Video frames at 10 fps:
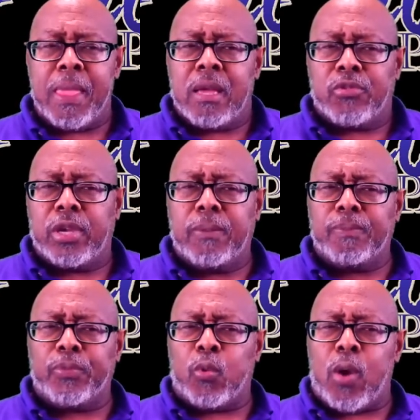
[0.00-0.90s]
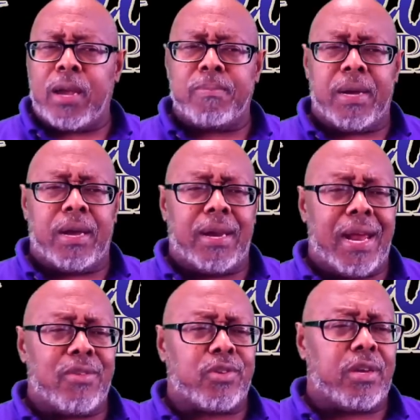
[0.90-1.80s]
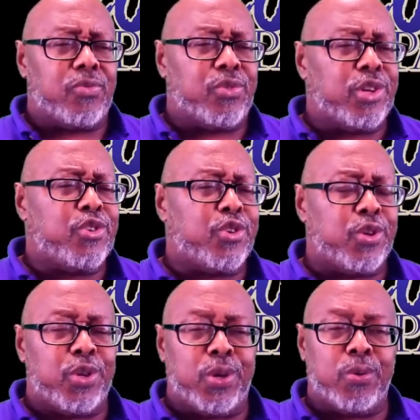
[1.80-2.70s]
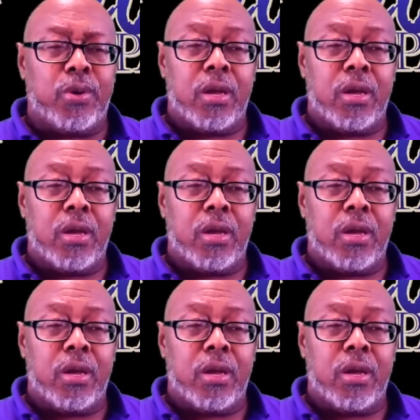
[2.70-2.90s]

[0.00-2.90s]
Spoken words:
See, the white man has conditioned you